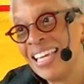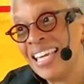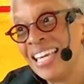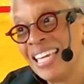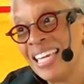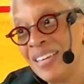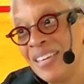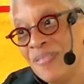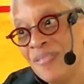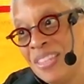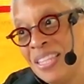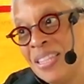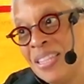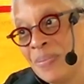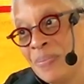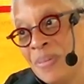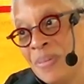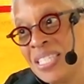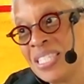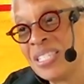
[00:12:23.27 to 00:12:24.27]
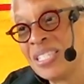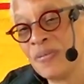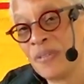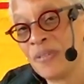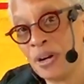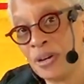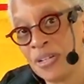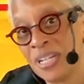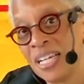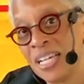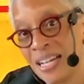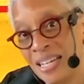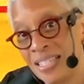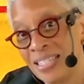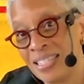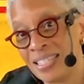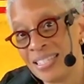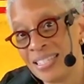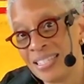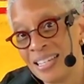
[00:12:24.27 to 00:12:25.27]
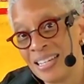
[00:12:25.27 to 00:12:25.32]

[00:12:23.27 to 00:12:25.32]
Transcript: even in the midst of hurting us,